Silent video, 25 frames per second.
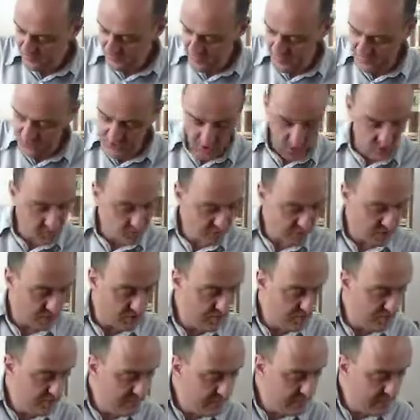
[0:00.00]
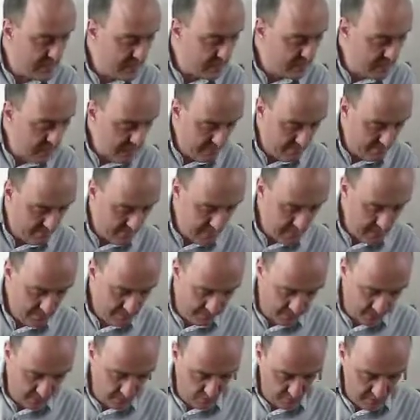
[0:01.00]
It's also mainly
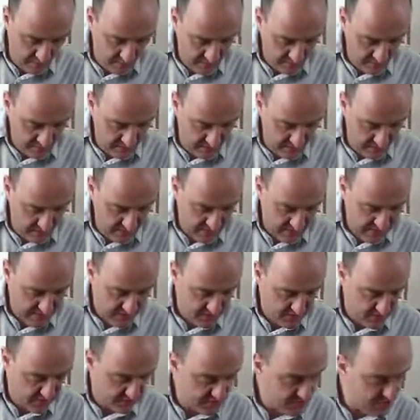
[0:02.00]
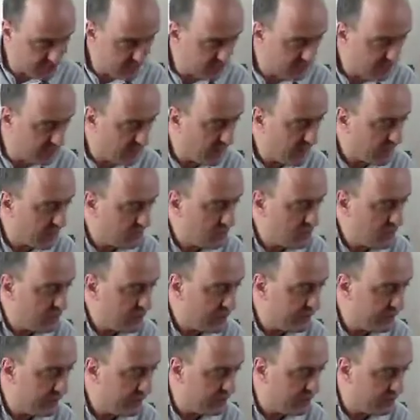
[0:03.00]
maple with layers of some other
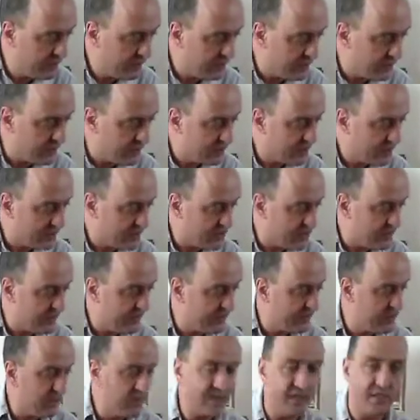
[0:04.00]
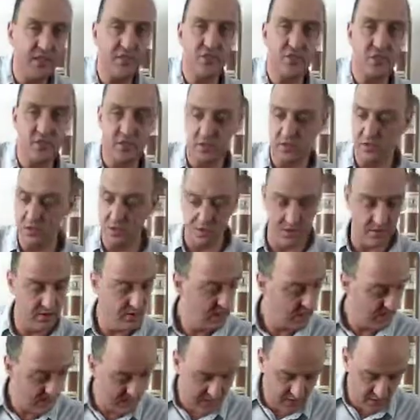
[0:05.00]
wood in between. It's got 7 layers in total.
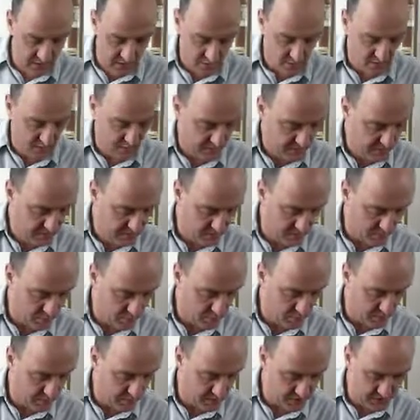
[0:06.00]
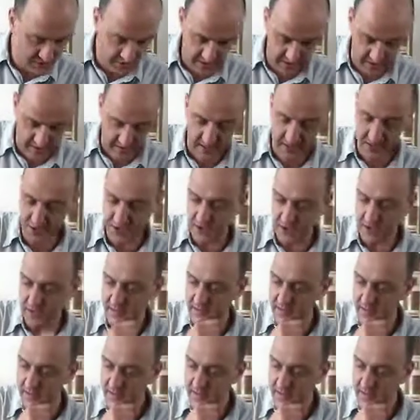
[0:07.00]
I don't know what the other wood is here actually.